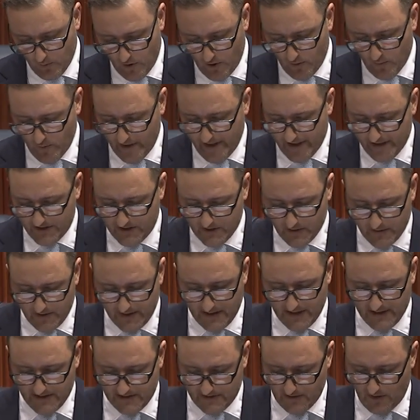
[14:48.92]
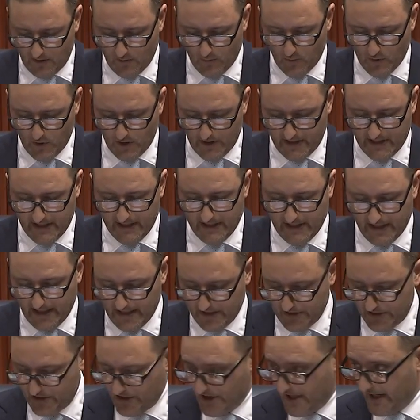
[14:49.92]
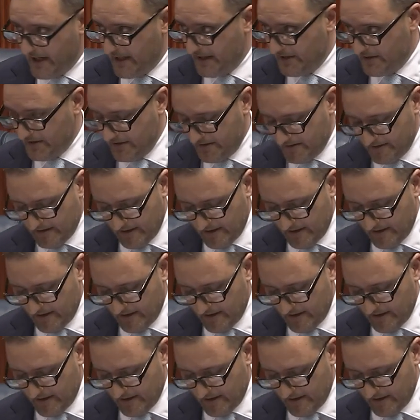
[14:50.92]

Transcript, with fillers: What we are doing is not working and change